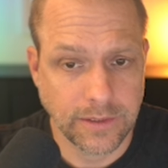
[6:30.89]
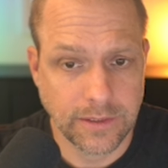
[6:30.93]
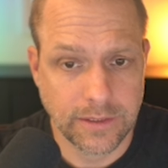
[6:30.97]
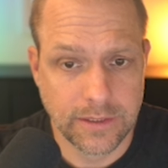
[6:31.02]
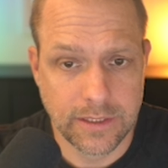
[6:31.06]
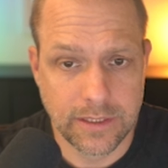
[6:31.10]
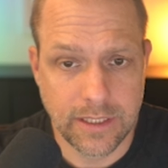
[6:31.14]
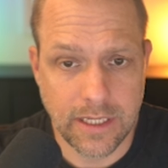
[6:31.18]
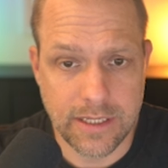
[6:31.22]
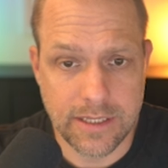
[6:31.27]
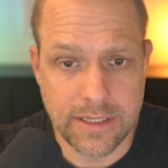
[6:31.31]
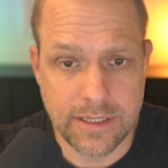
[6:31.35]

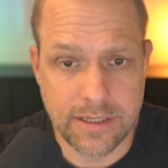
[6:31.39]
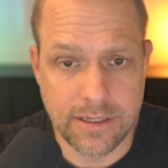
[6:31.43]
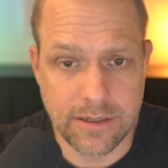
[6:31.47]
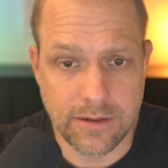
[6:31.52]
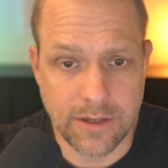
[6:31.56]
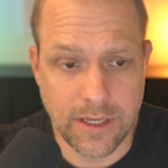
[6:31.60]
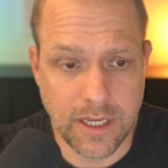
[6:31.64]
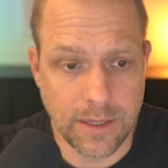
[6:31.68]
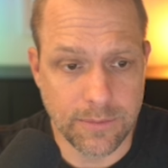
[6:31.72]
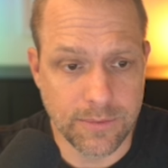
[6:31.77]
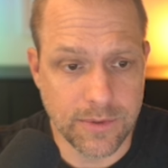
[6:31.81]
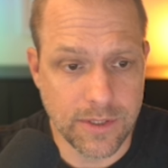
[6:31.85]
and that still
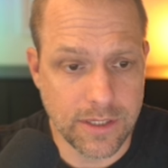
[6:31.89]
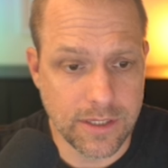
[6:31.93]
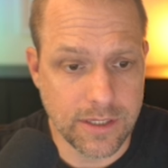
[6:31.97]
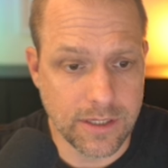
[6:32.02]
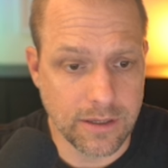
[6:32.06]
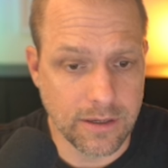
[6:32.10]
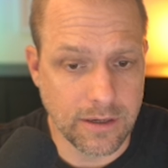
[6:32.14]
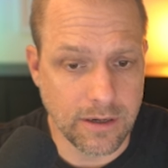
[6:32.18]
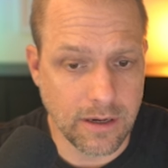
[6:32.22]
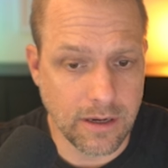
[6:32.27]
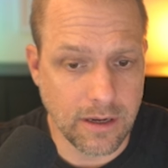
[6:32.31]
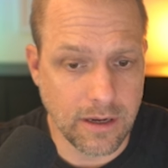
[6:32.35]
keeps it
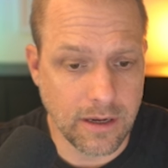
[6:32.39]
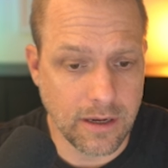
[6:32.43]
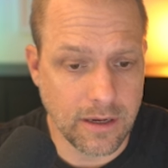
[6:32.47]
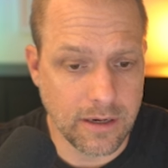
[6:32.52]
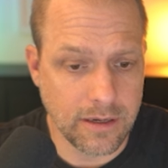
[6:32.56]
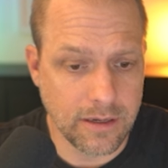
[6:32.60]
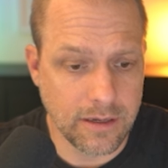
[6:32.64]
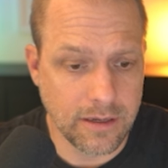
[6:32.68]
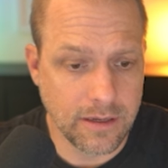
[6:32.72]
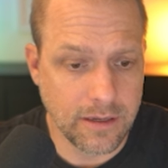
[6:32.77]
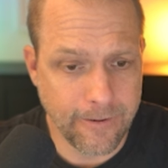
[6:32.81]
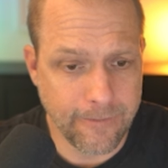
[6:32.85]
turned
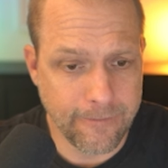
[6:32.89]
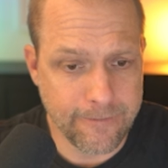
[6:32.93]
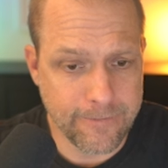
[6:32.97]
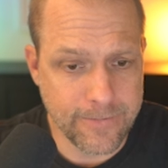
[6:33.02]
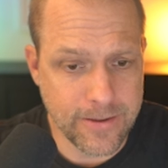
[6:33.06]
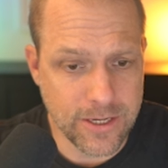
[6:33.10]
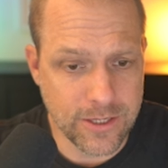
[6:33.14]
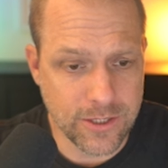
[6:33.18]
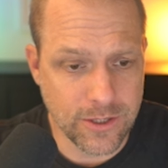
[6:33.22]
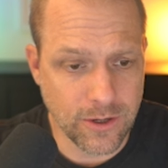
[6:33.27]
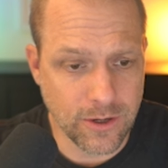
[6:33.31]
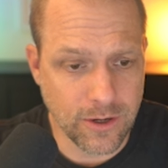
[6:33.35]
on.
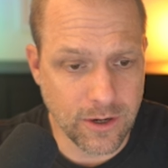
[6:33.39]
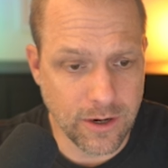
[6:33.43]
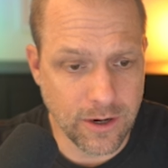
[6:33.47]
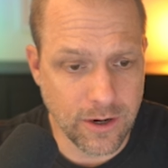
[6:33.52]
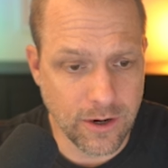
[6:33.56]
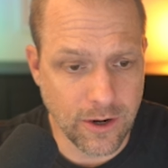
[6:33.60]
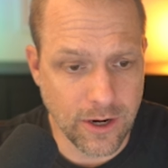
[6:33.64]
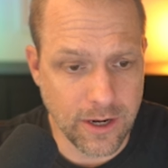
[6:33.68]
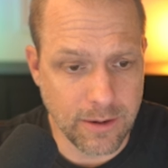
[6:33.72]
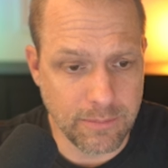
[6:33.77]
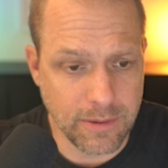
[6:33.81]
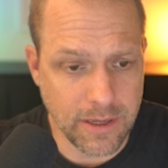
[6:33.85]
These are
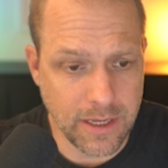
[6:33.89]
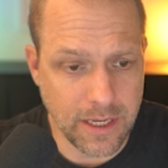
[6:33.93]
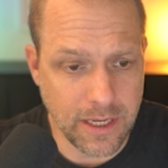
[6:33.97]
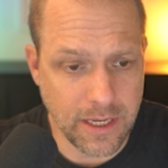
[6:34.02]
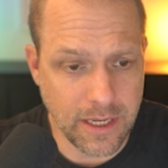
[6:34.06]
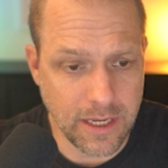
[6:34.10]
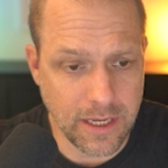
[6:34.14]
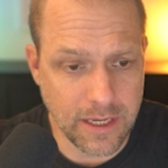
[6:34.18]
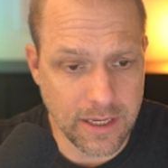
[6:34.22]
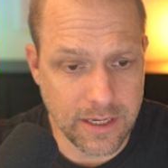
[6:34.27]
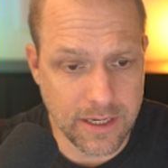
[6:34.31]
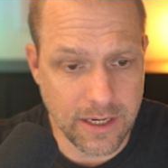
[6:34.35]
going to
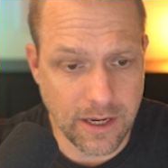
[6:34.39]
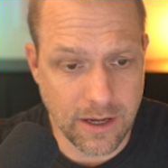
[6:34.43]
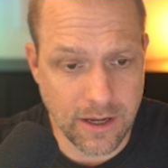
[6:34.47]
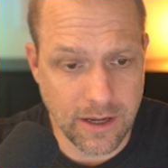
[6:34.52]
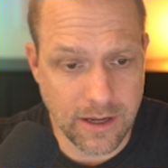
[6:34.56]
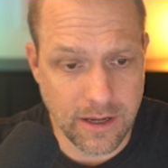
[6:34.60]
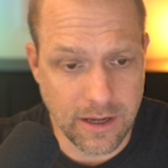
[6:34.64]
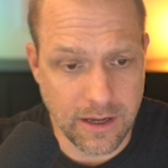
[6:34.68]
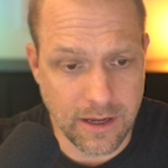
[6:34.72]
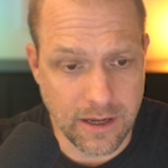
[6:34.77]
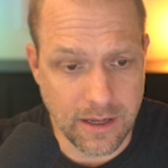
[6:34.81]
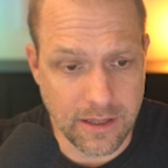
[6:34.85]
be,
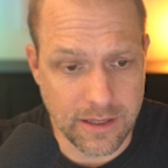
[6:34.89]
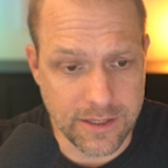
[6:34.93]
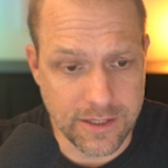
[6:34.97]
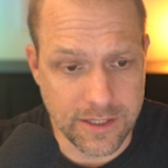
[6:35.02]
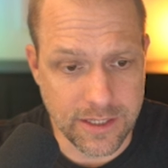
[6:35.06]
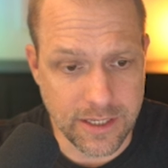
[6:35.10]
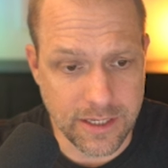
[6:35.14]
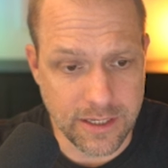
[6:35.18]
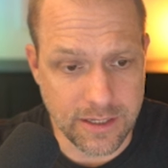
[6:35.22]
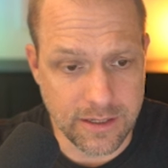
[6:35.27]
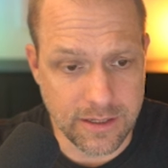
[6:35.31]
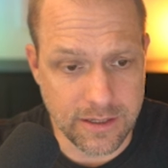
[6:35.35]
let's
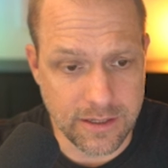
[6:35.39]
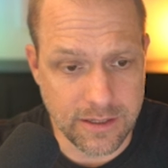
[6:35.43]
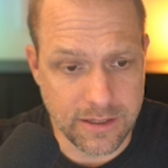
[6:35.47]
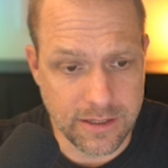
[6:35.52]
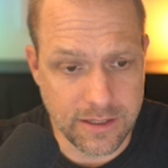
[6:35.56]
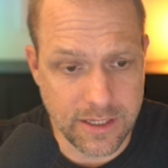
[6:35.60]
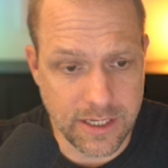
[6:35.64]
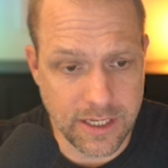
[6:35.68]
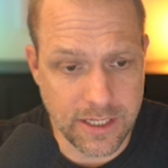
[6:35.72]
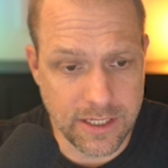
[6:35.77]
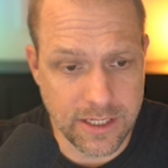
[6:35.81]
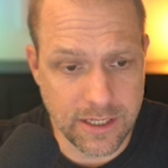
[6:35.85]
see,
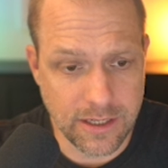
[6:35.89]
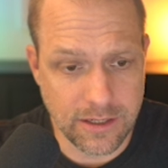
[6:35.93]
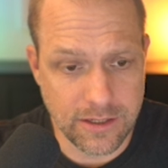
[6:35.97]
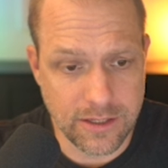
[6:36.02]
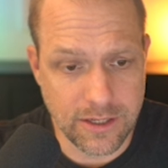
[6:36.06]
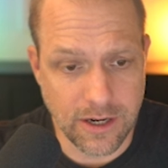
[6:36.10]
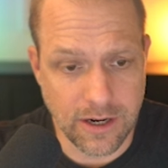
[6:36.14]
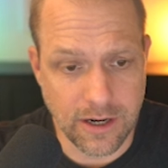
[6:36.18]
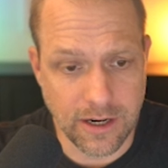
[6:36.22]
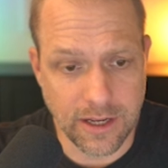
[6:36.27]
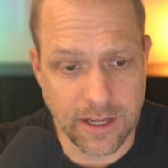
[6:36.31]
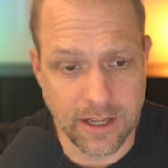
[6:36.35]
detailed
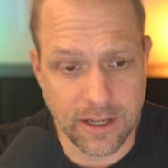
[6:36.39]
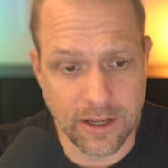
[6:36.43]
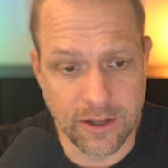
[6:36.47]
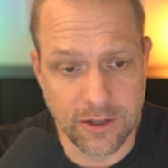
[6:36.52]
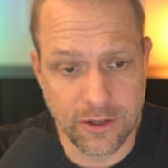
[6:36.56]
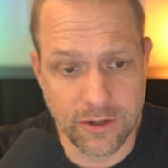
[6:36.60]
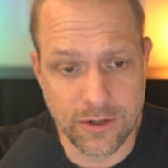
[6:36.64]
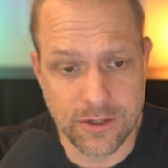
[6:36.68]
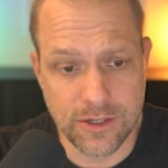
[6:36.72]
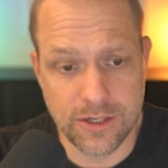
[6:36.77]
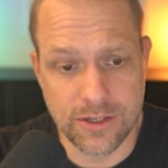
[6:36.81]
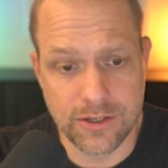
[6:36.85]
targeting
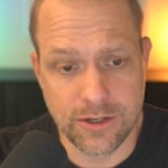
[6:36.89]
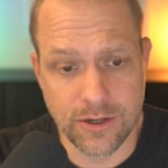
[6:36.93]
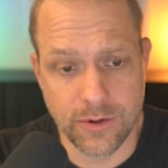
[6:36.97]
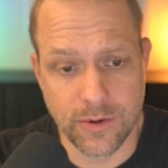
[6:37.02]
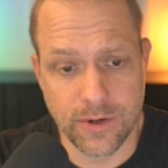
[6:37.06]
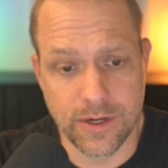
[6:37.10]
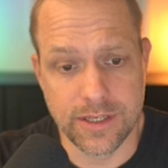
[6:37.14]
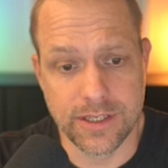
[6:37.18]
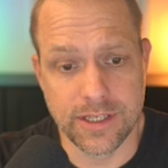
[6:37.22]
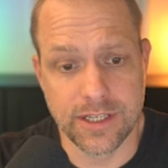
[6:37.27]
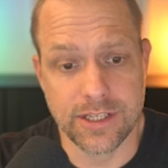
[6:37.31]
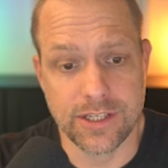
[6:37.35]
inclusions are
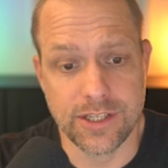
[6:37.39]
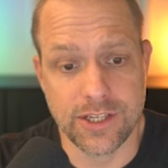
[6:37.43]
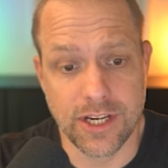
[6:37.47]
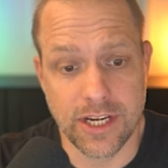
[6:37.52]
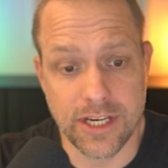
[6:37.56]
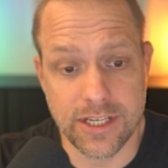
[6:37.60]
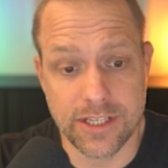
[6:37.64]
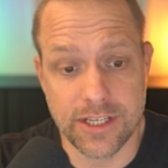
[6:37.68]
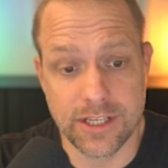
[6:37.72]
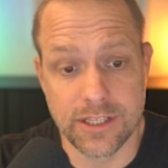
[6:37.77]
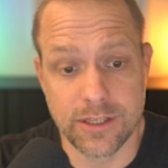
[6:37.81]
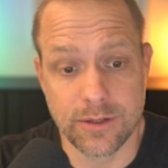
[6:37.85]
always
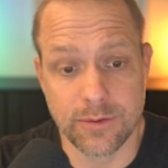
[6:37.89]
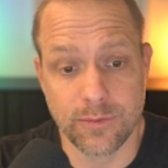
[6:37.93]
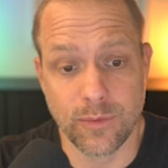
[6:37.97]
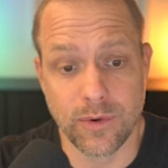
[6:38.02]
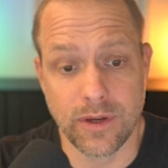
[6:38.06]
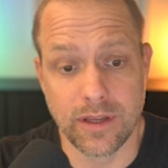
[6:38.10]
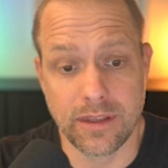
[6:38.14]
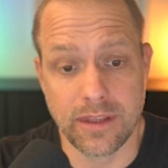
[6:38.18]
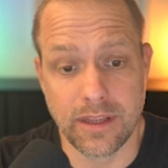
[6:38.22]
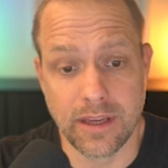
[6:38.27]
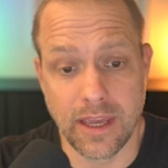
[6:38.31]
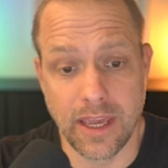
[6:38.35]
suggestions
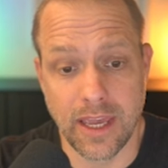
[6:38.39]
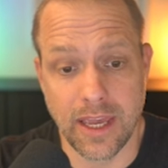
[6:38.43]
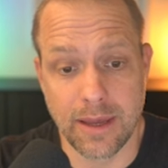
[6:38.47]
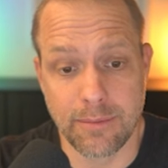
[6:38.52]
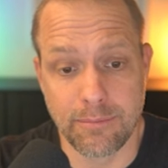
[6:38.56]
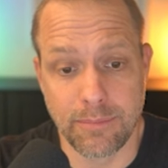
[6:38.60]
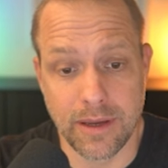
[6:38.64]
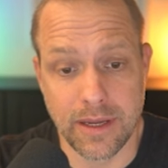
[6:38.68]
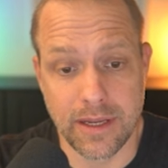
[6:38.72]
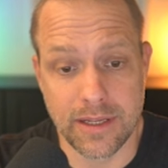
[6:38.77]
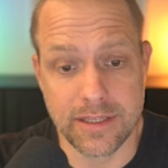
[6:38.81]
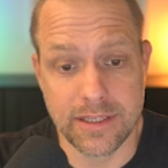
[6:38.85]
with the
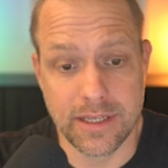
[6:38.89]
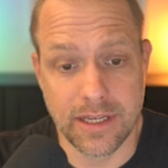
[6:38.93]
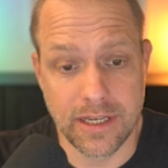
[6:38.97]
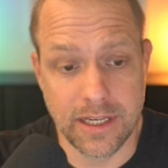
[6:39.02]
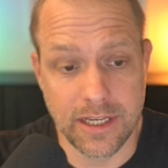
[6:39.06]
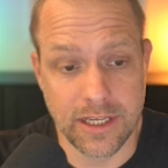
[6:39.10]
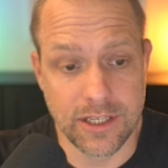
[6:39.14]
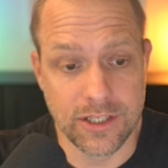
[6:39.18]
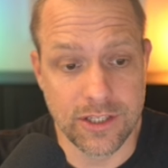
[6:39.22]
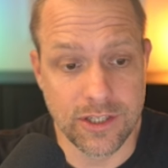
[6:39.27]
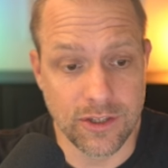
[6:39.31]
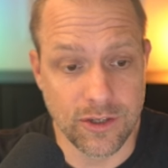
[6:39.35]
campaign
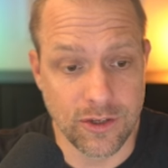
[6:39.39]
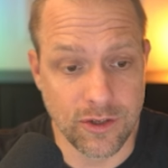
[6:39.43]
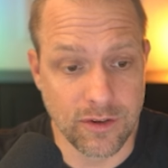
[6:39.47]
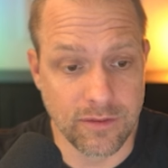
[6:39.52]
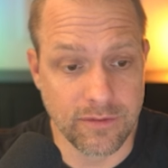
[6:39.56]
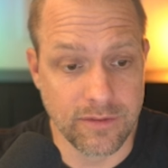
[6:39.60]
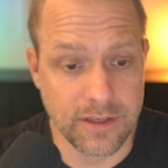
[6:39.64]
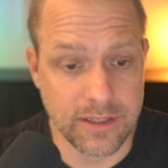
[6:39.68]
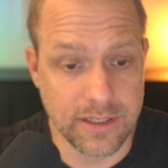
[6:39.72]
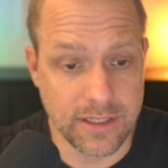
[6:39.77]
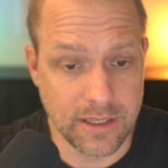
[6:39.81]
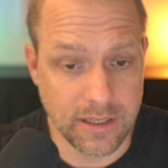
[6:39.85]
settings
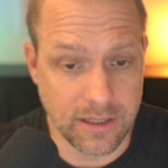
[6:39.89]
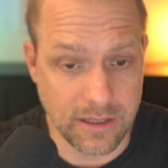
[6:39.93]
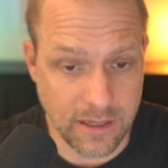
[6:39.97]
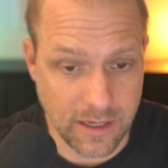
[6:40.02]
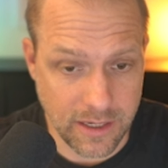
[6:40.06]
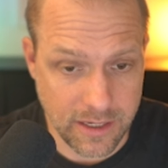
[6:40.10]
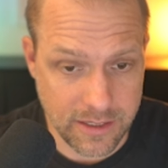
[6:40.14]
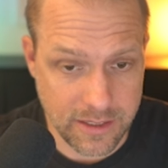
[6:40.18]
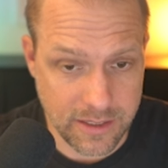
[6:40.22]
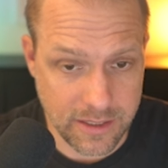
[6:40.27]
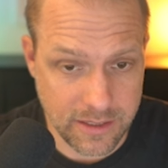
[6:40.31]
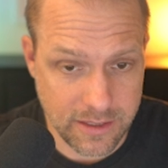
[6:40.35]
you've
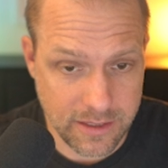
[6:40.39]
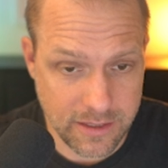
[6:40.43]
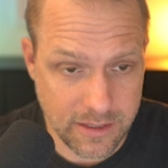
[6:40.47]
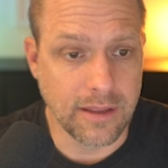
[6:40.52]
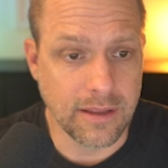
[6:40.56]
selected.